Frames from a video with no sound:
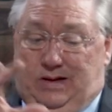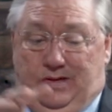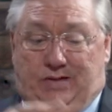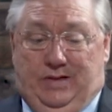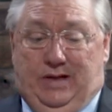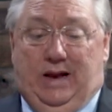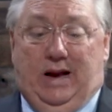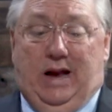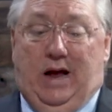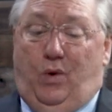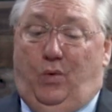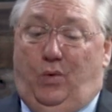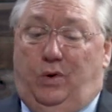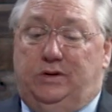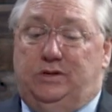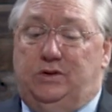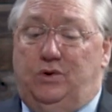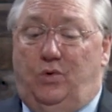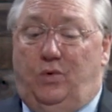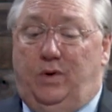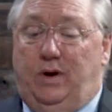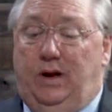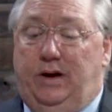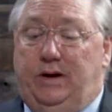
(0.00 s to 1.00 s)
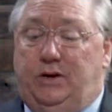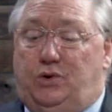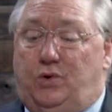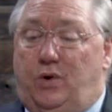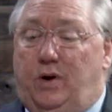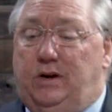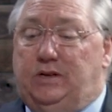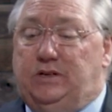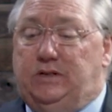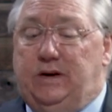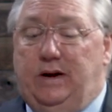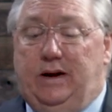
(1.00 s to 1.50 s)
that I wasn't really
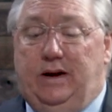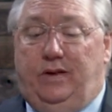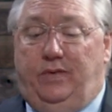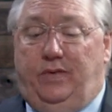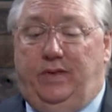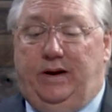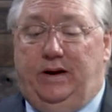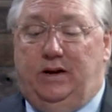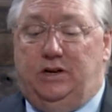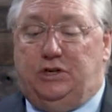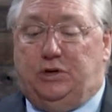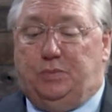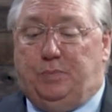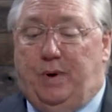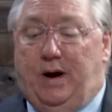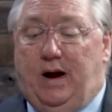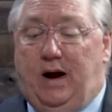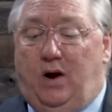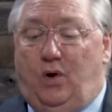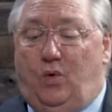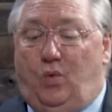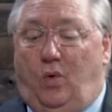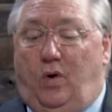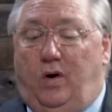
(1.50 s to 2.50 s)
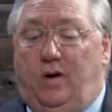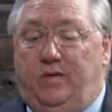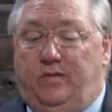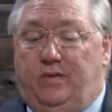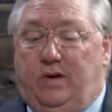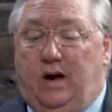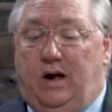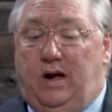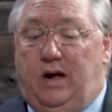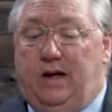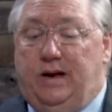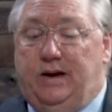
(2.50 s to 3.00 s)
trusting in the inspired Word of
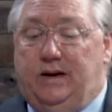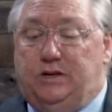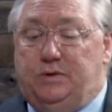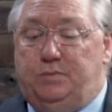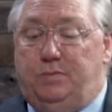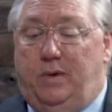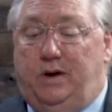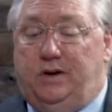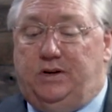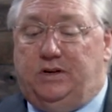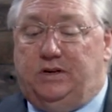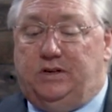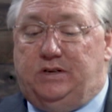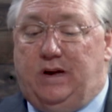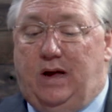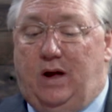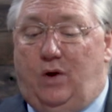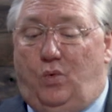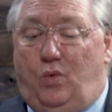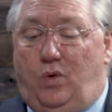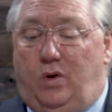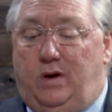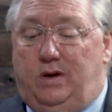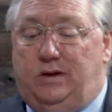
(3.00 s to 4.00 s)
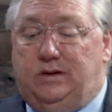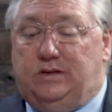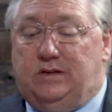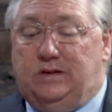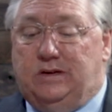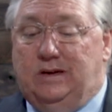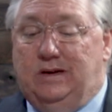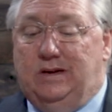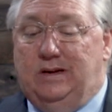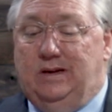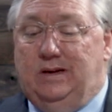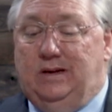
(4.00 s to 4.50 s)
God as much as I was
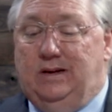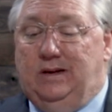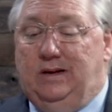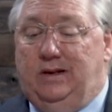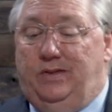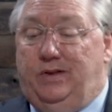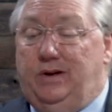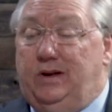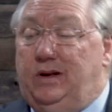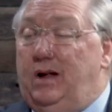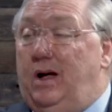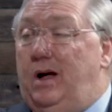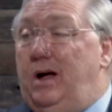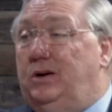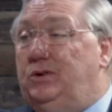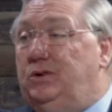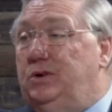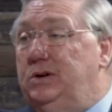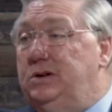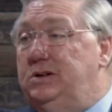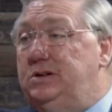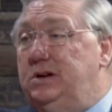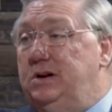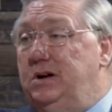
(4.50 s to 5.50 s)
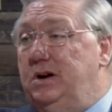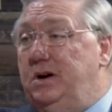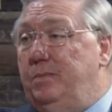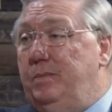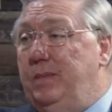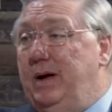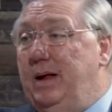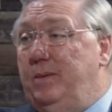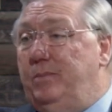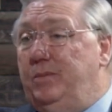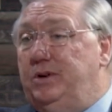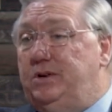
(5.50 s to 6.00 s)
the doctrines and
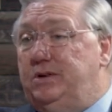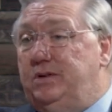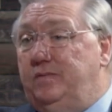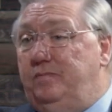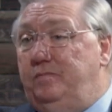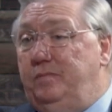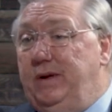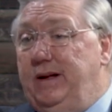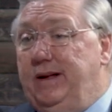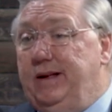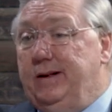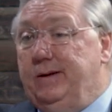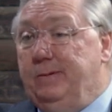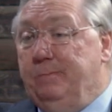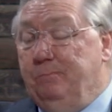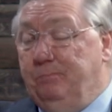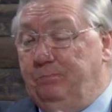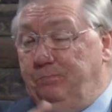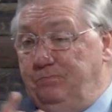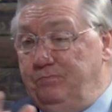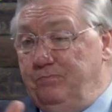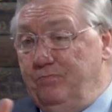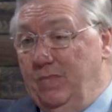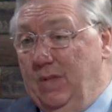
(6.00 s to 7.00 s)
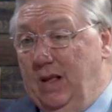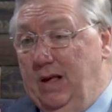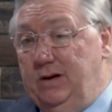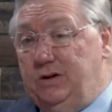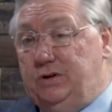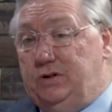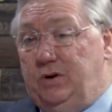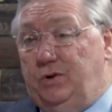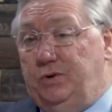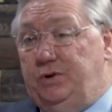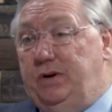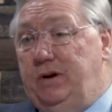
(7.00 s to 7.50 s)
commandments of men. And
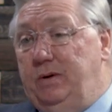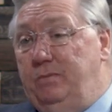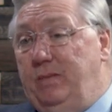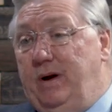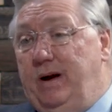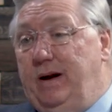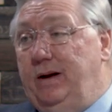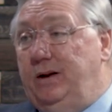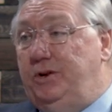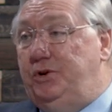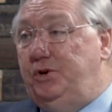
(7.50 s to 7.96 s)
so she made a